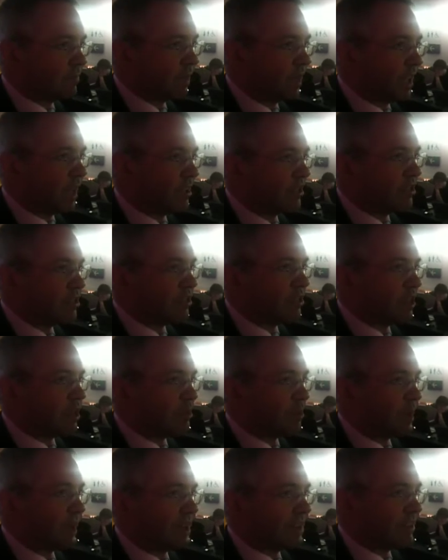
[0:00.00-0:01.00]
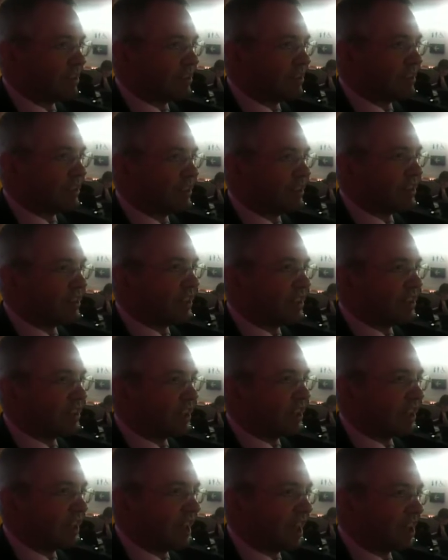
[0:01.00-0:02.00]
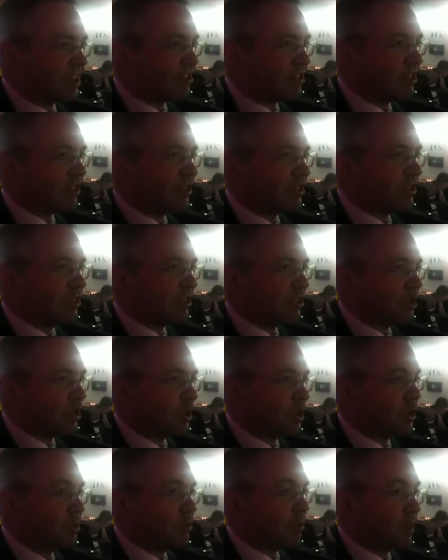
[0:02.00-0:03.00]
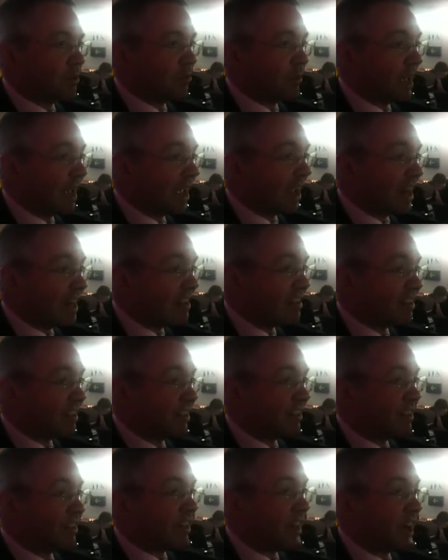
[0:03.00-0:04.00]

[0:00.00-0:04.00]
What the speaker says: relationship and connection to be made that